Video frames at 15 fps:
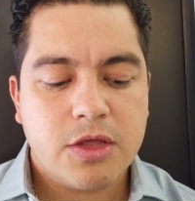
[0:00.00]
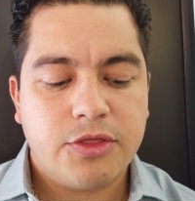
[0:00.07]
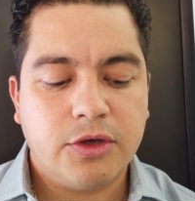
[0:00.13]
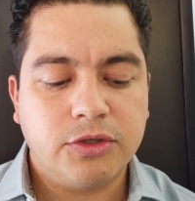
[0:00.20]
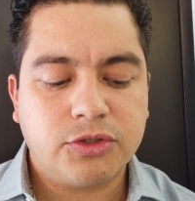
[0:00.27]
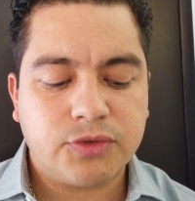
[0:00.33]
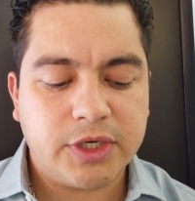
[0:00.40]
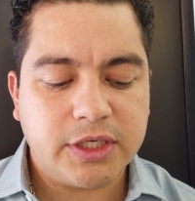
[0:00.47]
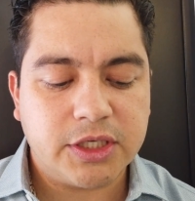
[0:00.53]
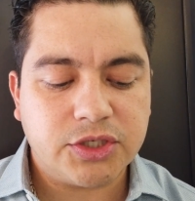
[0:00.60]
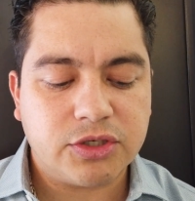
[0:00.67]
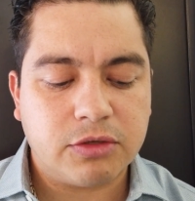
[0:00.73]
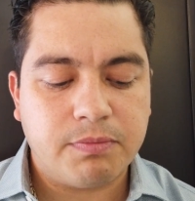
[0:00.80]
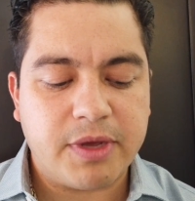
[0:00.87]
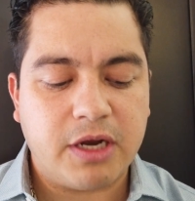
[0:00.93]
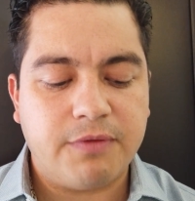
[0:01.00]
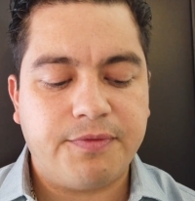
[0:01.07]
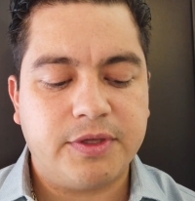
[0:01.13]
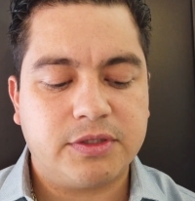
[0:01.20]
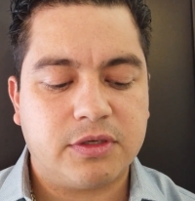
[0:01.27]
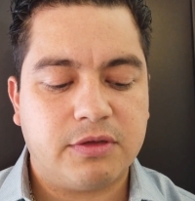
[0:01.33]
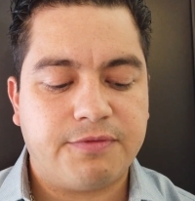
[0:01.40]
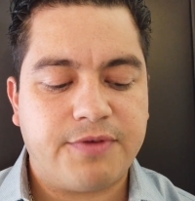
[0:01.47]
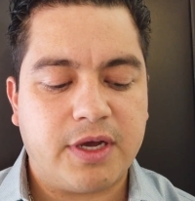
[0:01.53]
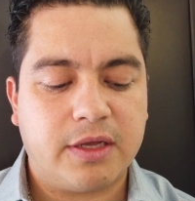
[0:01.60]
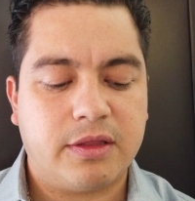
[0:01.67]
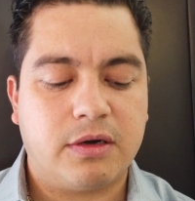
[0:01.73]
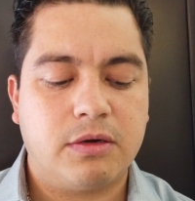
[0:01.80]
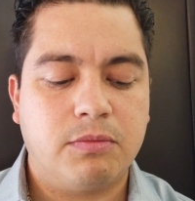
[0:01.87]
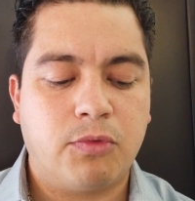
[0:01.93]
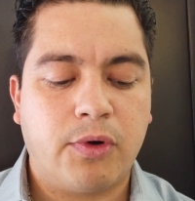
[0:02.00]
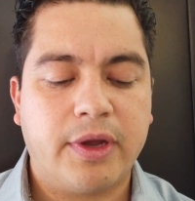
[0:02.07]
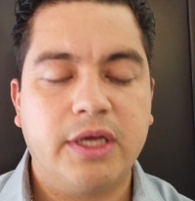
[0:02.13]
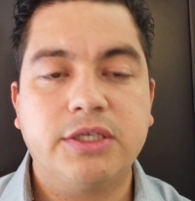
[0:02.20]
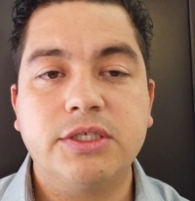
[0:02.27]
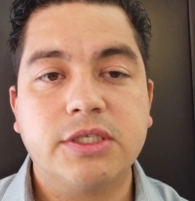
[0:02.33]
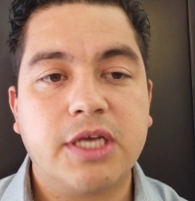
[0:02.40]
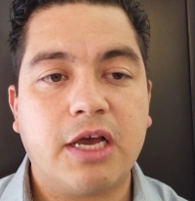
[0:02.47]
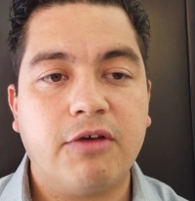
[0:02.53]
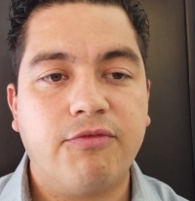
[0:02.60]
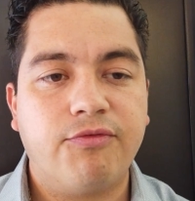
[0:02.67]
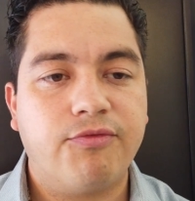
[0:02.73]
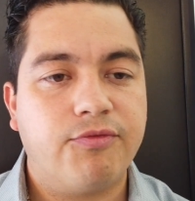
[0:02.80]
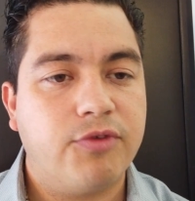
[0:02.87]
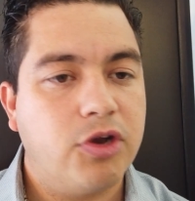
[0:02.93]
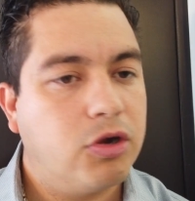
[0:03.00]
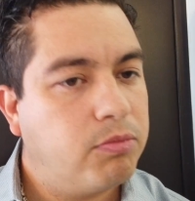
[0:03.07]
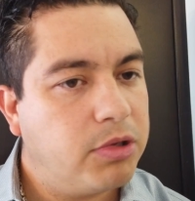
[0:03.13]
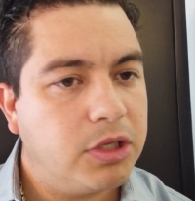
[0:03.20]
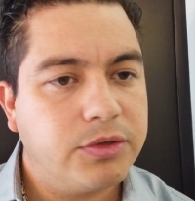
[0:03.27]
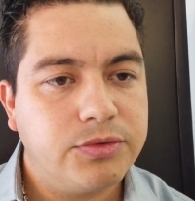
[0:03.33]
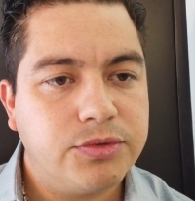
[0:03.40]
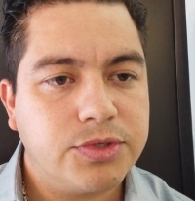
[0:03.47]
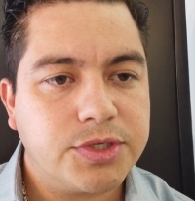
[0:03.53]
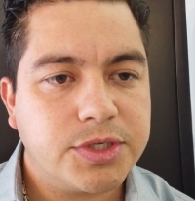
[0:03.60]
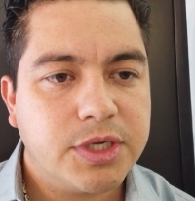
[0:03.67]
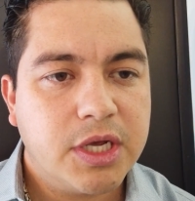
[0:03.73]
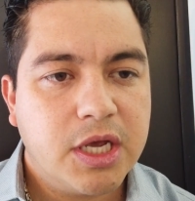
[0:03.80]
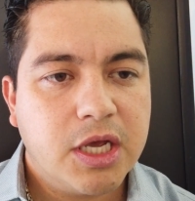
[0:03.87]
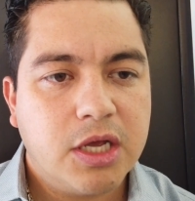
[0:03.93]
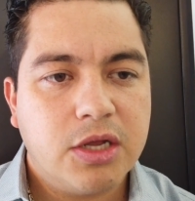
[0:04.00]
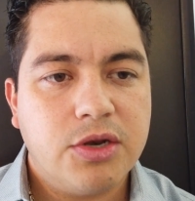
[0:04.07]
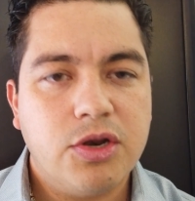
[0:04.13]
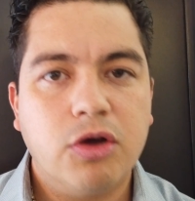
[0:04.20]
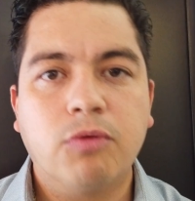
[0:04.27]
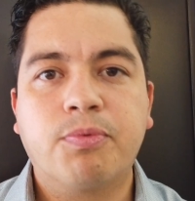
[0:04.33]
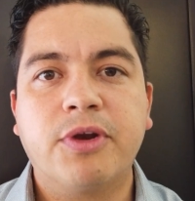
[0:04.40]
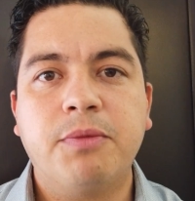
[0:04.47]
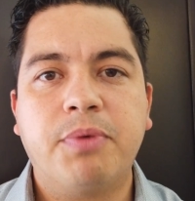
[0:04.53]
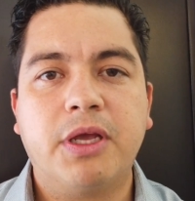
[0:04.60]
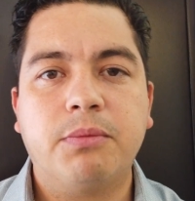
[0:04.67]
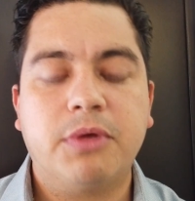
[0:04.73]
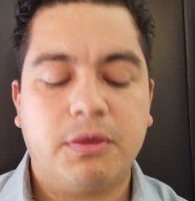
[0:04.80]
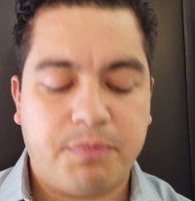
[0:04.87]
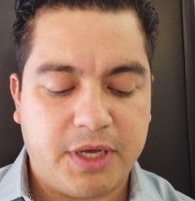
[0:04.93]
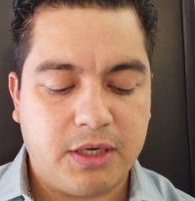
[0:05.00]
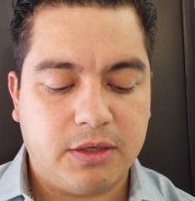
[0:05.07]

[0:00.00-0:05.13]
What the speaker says: Those 3 additional benefits are the fact that our mortgages have no balloons, no prepayment